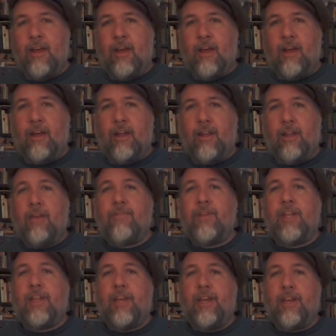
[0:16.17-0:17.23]
a
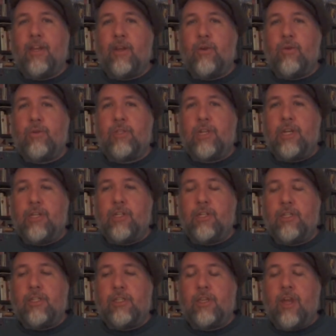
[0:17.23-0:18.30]
lovely lady who
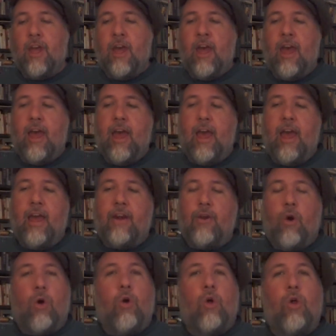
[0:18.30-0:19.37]
teaches an
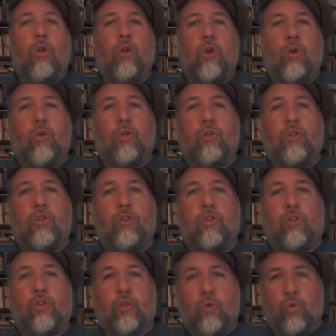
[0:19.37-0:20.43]
all-girls
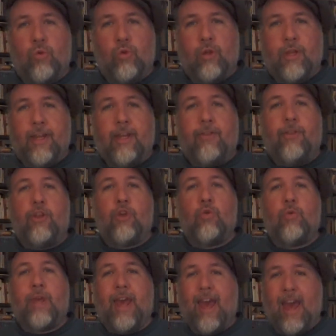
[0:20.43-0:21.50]
school in the
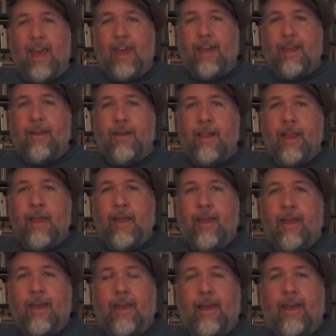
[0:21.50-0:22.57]
UK,
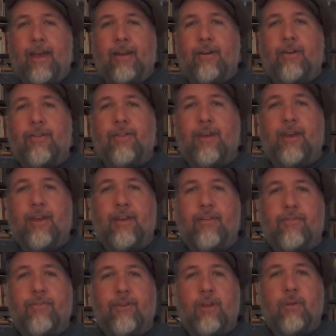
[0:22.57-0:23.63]
and they
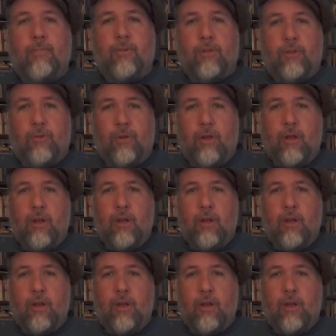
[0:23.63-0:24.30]
have come to